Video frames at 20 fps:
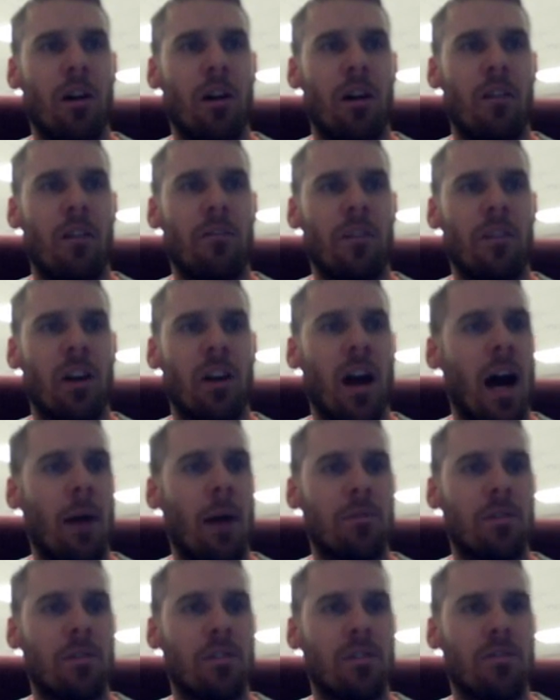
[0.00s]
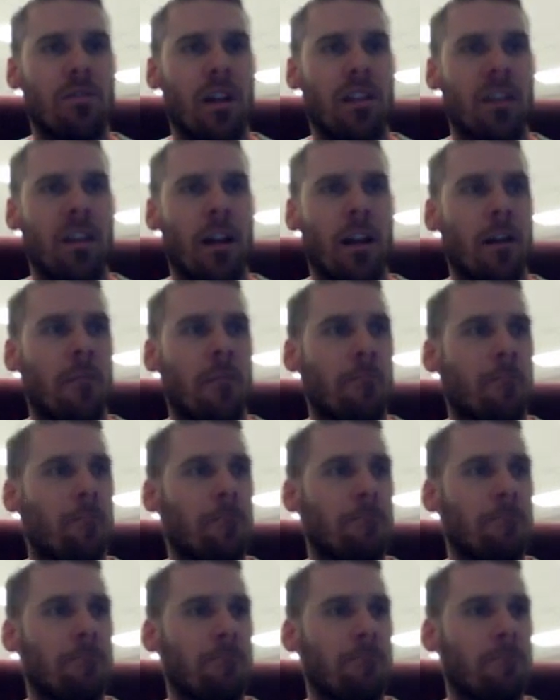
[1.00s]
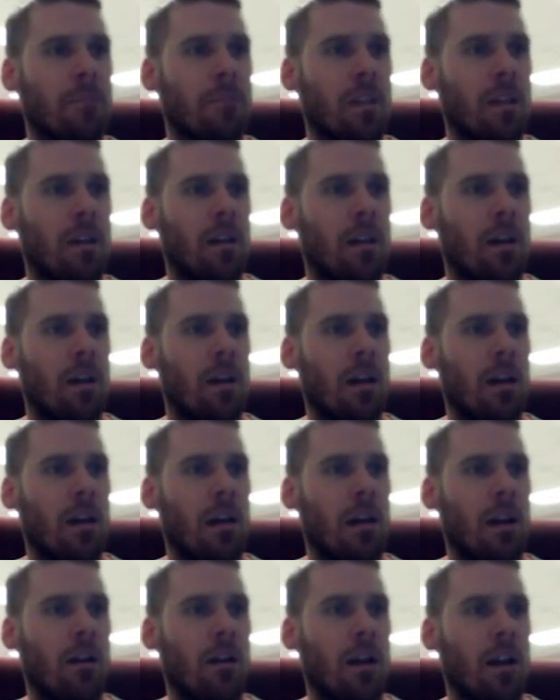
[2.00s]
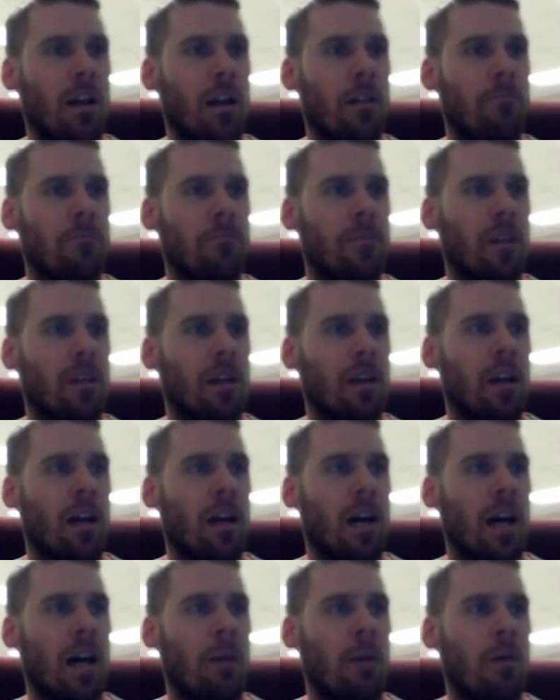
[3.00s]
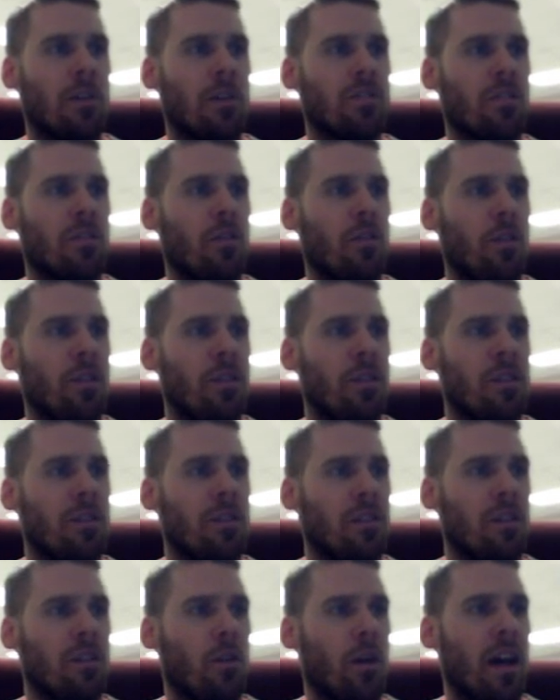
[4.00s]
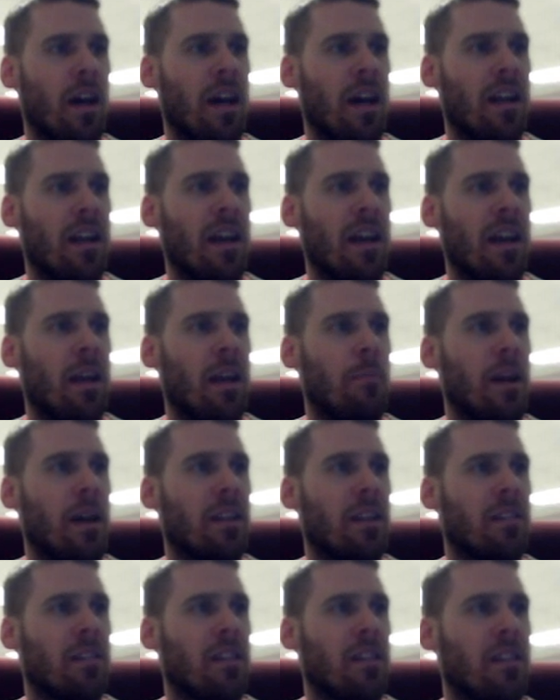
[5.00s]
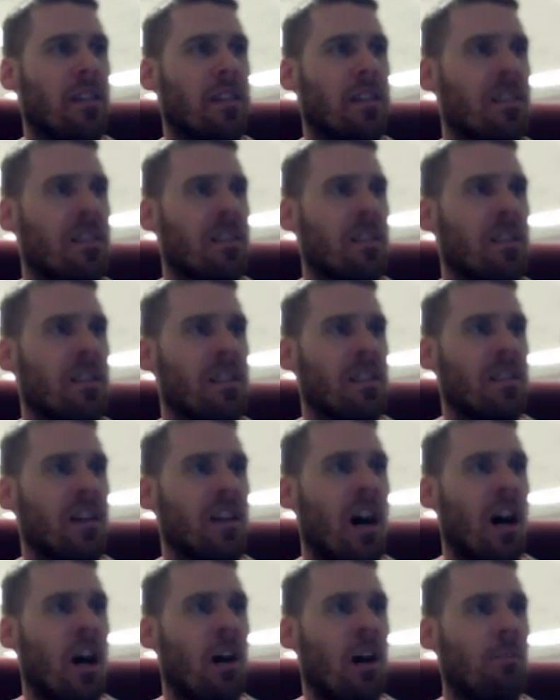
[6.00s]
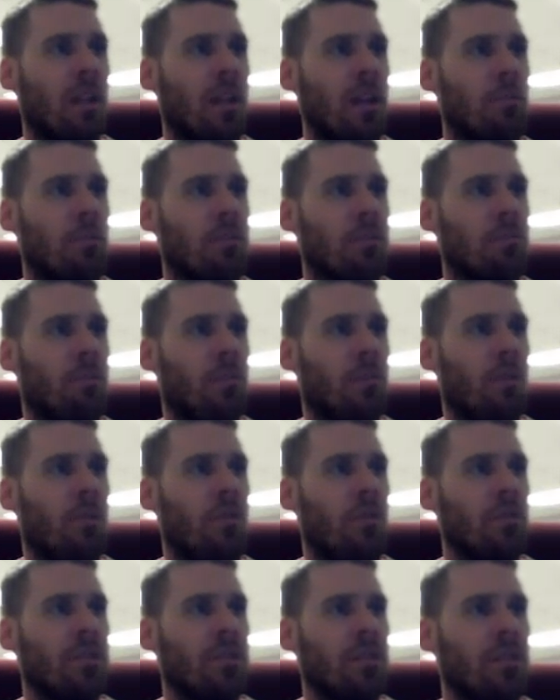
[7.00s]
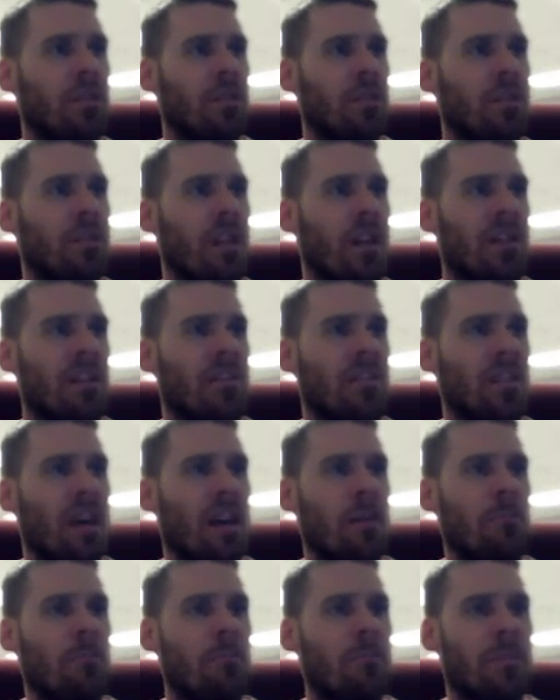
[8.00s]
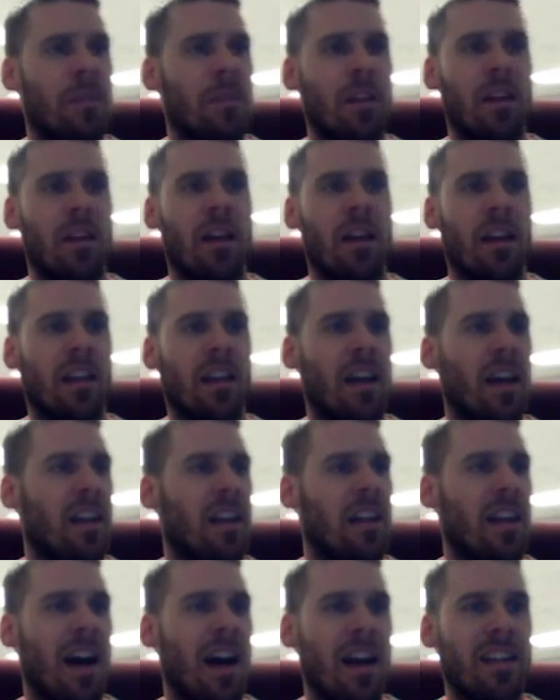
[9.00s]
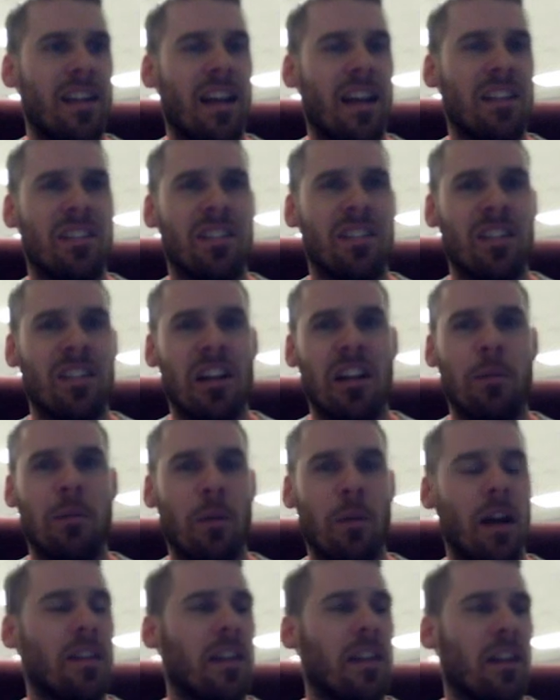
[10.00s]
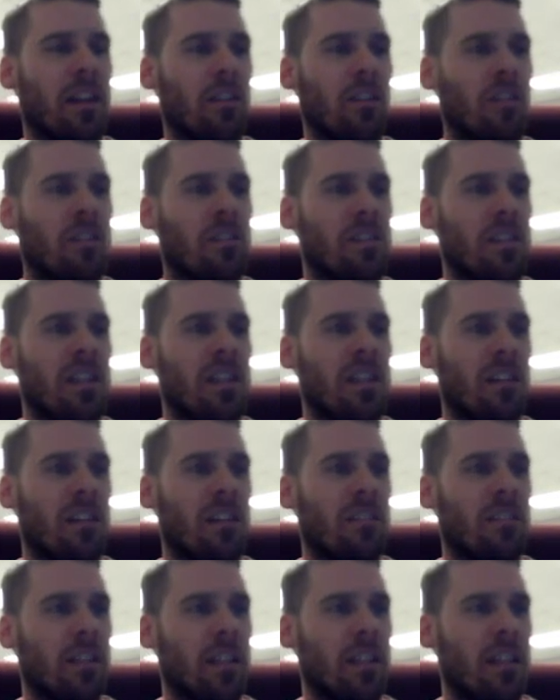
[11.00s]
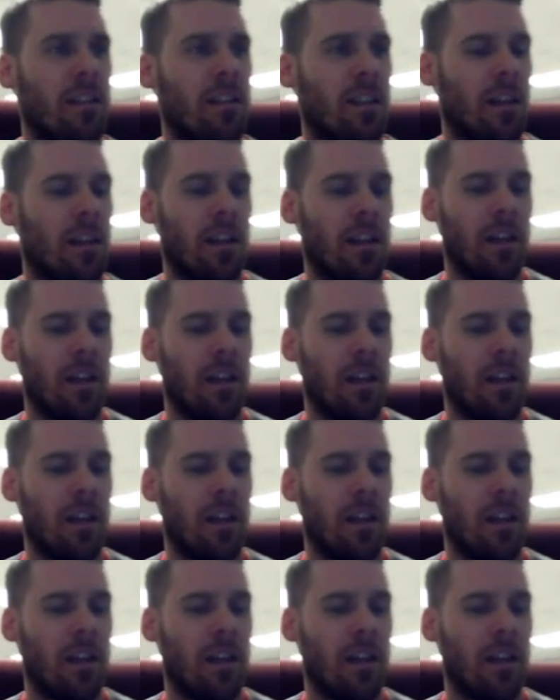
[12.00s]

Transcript: of your options right there. Alright, I'm also going to go ahead and make these column labels bold, center them. Again, not necessary, but I think it looks neat and clean.